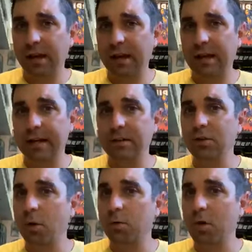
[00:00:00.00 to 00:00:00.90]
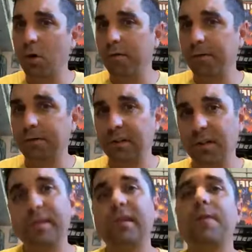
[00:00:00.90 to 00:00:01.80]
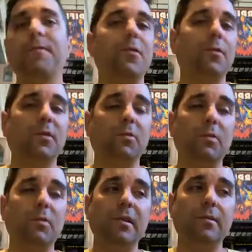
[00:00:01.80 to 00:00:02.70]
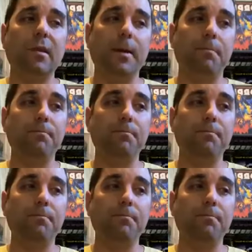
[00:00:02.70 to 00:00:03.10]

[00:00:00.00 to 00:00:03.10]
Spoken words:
I don't know if there's going to be time for it this week or not.